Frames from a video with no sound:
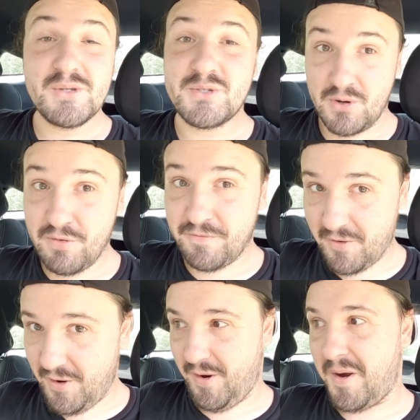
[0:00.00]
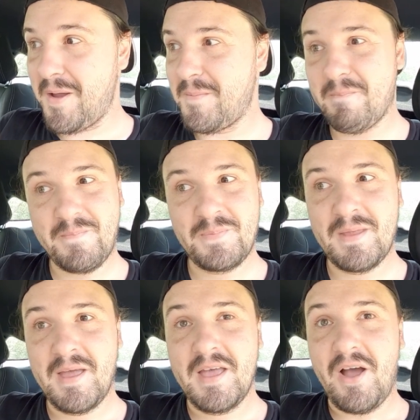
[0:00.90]
so far,
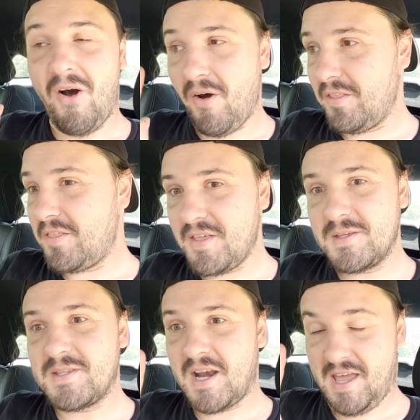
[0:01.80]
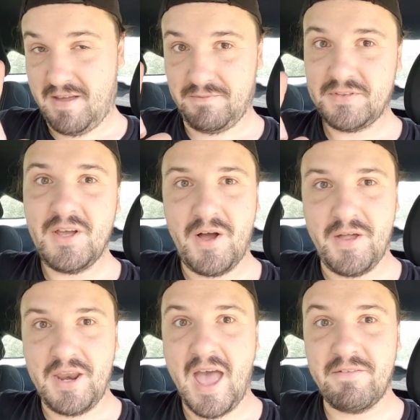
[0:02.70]
all the things that I have
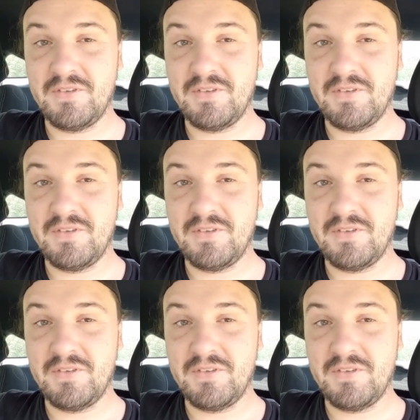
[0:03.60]
done